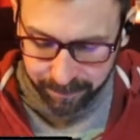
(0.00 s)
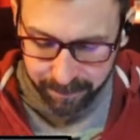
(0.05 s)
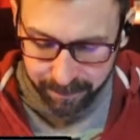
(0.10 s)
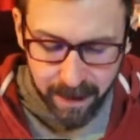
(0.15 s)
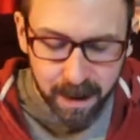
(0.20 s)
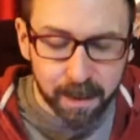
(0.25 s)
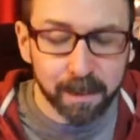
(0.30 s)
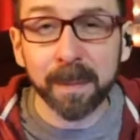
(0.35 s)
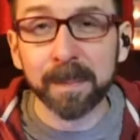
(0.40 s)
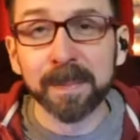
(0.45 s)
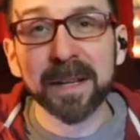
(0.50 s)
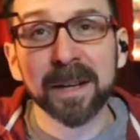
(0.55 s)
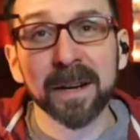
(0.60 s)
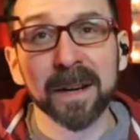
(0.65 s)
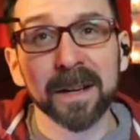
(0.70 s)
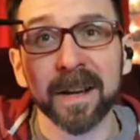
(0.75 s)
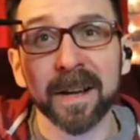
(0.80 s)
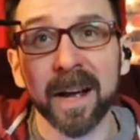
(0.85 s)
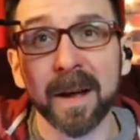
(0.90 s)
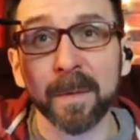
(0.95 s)
But because
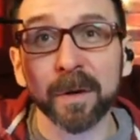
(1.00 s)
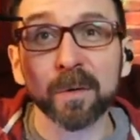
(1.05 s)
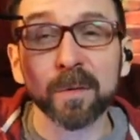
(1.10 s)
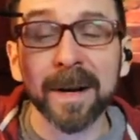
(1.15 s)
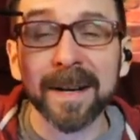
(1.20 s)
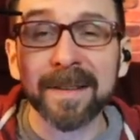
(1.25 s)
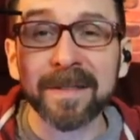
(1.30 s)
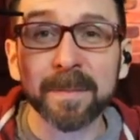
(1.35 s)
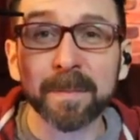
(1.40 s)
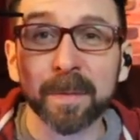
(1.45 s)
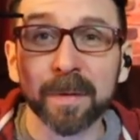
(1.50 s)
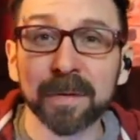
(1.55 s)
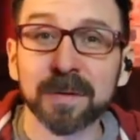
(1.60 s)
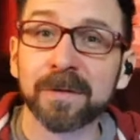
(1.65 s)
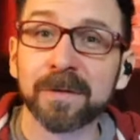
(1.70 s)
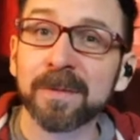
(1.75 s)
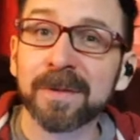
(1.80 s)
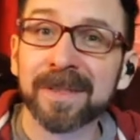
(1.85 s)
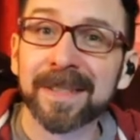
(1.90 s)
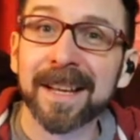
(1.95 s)
I'm a crazy person who's
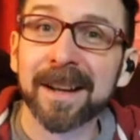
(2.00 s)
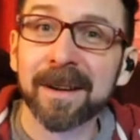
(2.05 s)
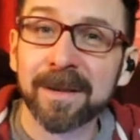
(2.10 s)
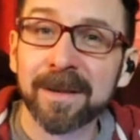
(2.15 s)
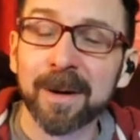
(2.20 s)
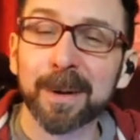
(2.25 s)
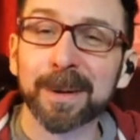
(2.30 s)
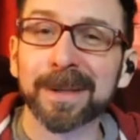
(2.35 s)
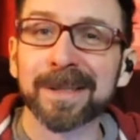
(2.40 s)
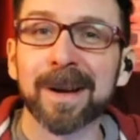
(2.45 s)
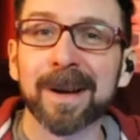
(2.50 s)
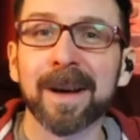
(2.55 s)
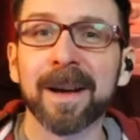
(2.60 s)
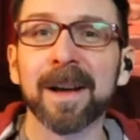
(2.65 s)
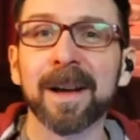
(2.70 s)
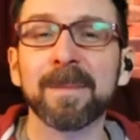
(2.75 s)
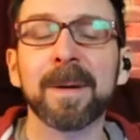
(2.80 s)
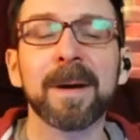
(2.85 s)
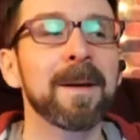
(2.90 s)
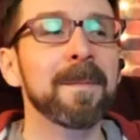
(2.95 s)
scared all the time,
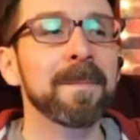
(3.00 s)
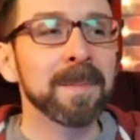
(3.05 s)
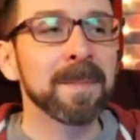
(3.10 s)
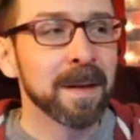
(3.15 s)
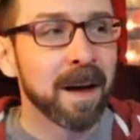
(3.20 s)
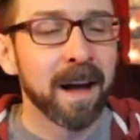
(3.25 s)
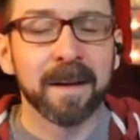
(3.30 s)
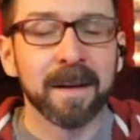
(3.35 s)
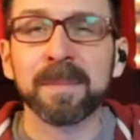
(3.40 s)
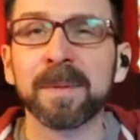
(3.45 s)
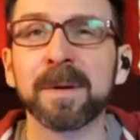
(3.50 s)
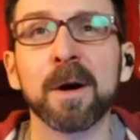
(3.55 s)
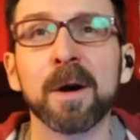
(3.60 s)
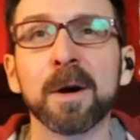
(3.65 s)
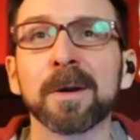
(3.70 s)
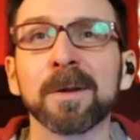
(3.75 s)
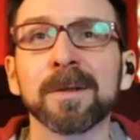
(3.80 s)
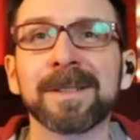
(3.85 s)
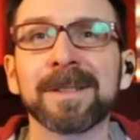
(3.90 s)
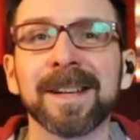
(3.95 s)
I've been
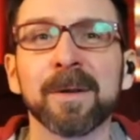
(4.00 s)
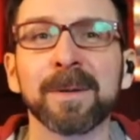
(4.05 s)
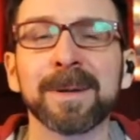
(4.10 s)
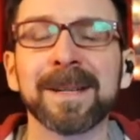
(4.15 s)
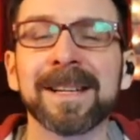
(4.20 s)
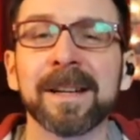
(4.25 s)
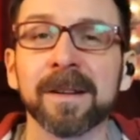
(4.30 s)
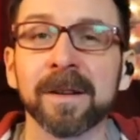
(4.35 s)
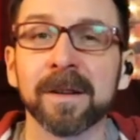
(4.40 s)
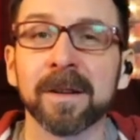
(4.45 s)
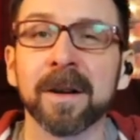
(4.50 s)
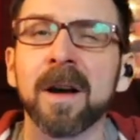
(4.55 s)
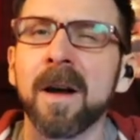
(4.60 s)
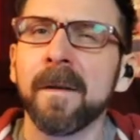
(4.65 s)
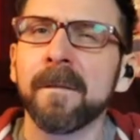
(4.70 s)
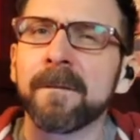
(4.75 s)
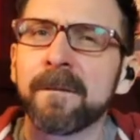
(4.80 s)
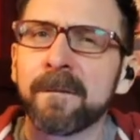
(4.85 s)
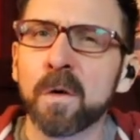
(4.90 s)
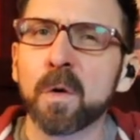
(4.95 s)
hunkered down here
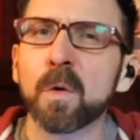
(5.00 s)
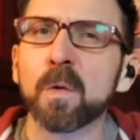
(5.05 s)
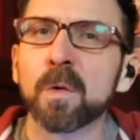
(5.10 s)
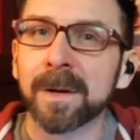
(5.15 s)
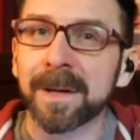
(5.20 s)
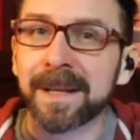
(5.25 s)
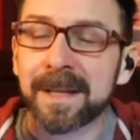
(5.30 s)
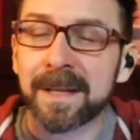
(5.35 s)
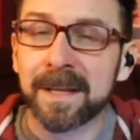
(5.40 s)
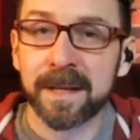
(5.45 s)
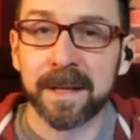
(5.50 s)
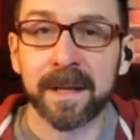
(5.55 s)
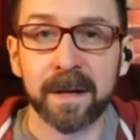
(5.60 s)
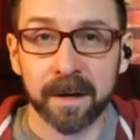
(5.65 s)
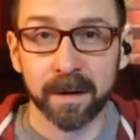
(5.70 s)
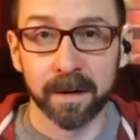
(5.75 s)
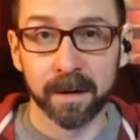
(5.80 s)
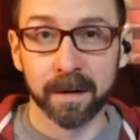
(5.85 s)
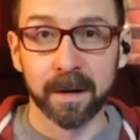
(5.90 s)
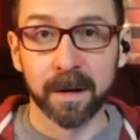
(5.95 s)
for a
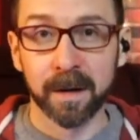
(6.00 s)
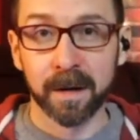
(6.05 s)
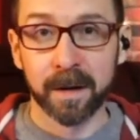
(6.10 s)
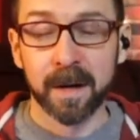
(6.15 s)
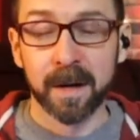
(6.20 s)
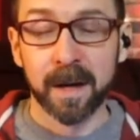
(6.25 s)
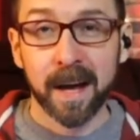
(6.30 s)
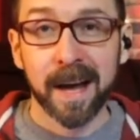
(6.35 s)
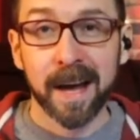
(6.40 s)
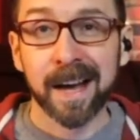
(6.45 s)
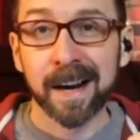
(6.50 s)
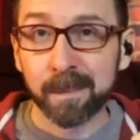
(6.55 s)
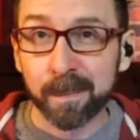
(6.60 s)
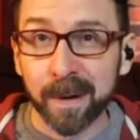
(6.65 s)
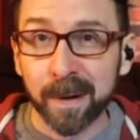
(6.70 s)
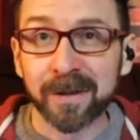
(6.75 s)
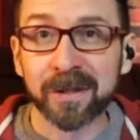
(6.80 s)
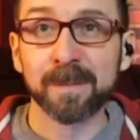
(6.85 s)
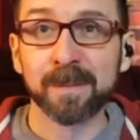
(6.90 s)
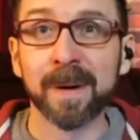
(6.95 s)
year. And a
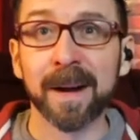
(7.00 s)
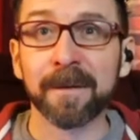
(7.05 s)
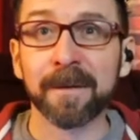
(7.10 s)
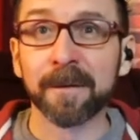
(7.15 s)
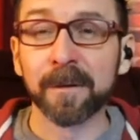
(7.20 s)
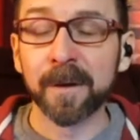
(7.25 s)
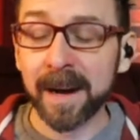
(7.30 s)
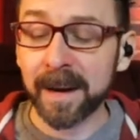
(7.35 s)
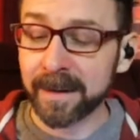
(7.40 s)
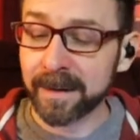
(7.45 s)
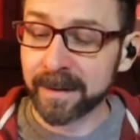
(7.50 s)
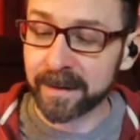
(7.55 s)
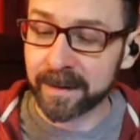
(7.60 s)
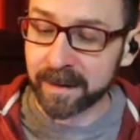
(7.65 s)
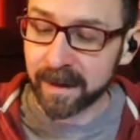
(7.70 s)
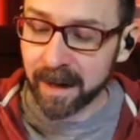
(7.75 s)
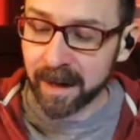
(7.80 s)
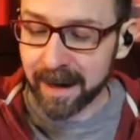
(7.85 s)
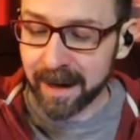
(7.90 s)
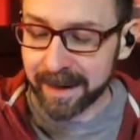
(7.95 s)
bunch of my friends,
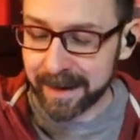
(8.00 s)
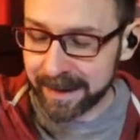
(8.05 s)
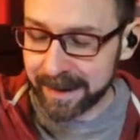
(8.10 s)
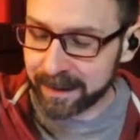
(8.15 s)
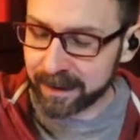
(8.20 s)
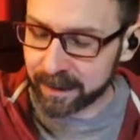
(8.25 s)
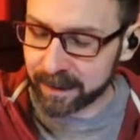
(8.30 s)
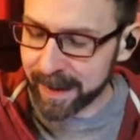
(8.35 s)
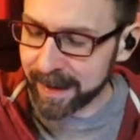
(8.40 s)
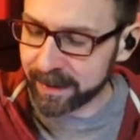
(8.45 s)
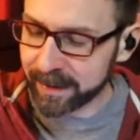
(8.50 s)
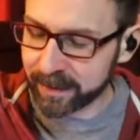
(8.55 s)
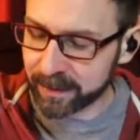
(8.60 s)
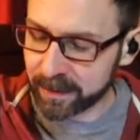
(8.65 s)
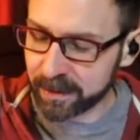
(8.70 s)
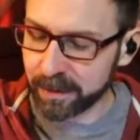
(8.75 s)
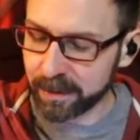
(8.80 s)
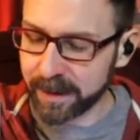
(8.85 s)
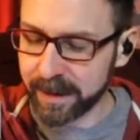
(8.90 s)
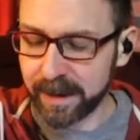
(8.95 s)
i.e., Space
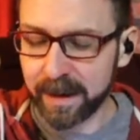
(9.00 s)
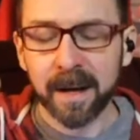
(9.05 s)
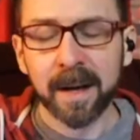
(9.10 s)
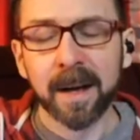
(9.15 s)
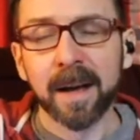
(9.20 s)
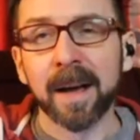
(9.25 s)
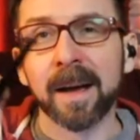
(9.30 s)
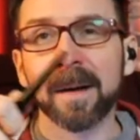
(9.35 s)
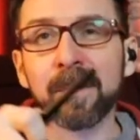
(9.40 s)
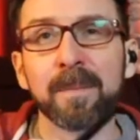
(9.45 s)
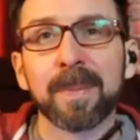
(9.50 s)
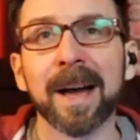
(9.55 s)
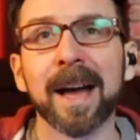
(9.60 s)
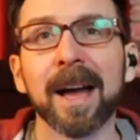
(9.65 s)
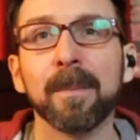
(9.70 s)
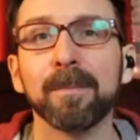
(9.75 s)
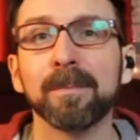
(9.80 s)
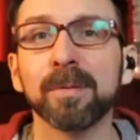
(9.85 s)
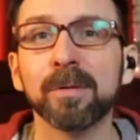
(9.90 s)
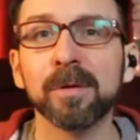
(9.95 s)
Goonie and Pat
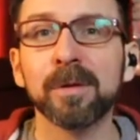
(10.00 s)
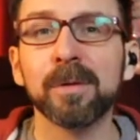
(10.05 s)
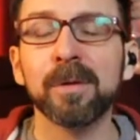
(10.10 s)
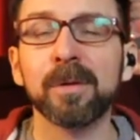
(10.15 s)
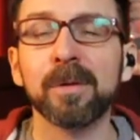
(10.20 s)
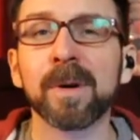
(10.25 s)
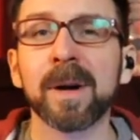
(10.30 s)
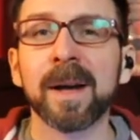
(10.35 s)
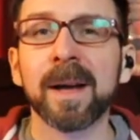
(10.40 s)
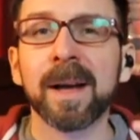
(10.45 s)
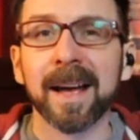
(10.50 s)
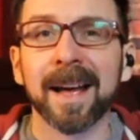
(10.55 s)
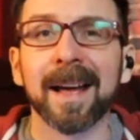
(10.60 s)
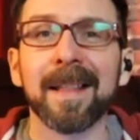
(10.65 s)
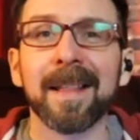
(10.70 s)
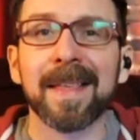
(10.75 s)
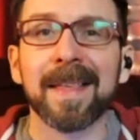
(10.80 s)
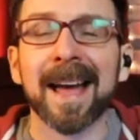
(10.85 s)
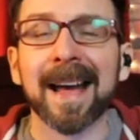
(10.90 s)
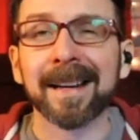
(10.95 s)
Prue and
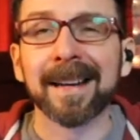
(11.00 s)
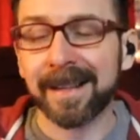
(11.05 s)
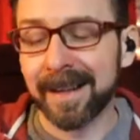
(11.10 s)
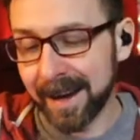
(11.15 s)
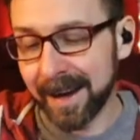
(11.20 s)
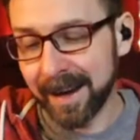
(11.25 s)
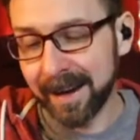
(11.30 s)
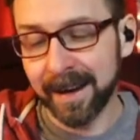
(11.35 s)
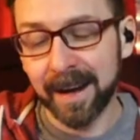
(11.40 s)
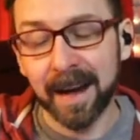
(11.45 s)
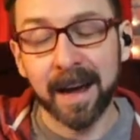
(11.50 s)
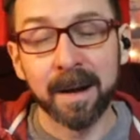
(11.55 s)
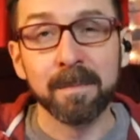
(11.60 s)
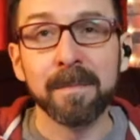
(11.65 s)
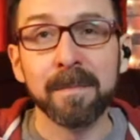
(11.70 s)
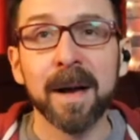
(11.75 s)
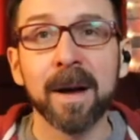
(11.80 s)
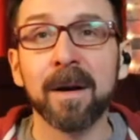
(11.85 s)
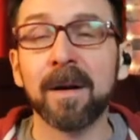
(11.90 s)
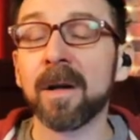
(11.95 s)
that gang and
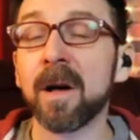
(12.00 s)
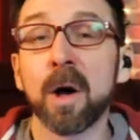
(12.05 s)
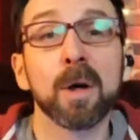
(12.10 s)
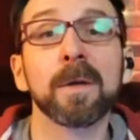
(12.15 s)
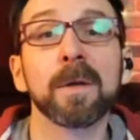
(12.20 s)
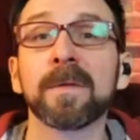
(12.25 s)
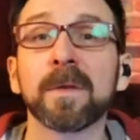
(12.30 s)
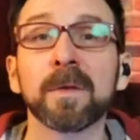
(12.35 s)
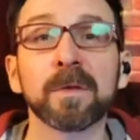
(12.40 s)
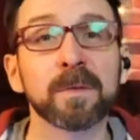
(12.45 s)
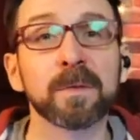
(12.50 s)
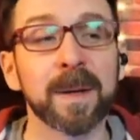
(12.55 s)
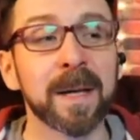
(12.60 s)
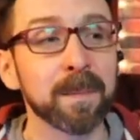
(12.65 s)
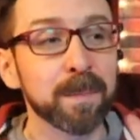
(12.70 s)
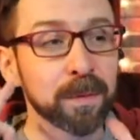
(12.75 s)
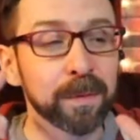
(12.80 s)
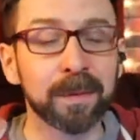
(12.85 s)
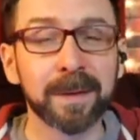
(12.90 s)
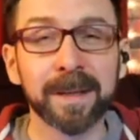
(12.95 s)
Mel, all of those
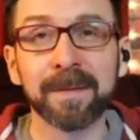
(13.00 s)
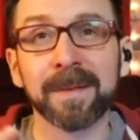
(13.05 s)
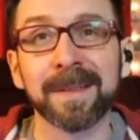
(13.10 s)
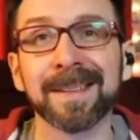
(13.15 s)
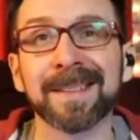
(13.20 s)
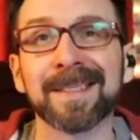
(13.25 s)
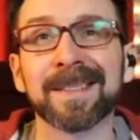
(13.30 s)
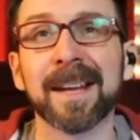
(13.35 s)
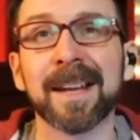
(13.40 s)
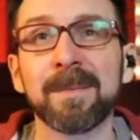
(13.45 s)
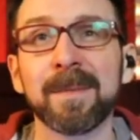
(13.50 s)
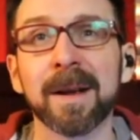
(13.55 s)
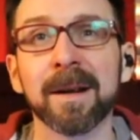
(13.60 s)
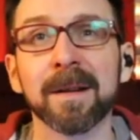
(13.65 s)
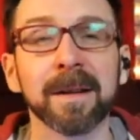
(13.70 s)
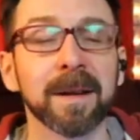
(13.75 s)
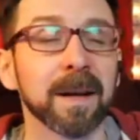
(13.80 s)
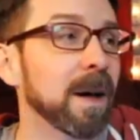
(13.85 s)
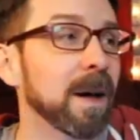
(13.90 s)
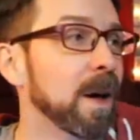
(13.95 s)
people live in the same
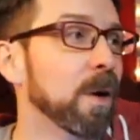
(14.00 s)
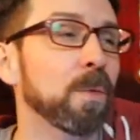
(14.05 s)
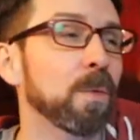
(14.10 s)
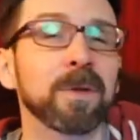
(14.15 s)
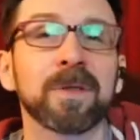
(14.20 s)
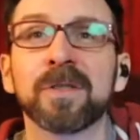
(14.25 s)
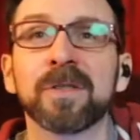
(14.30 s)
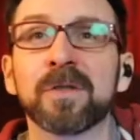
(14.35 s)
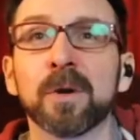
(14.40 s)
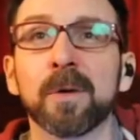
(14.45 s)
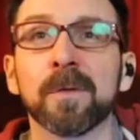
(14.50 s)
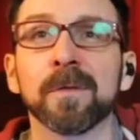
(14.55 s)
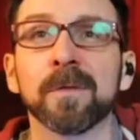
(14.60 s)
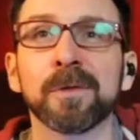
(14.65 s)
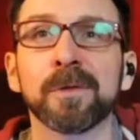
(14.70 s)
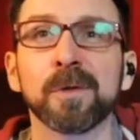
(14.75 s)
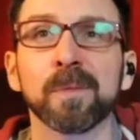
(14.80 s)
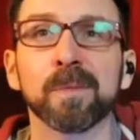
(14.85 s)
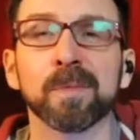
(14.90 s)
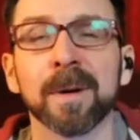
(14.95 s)
area, which is over in New
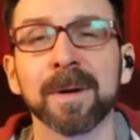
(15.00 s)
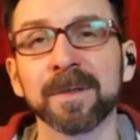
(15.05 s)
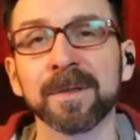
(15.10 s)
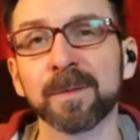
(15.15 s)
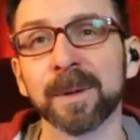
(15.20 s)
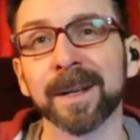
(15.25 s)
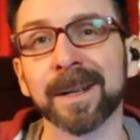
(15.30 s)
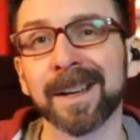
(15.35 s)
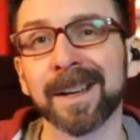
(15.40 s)
Brunswick.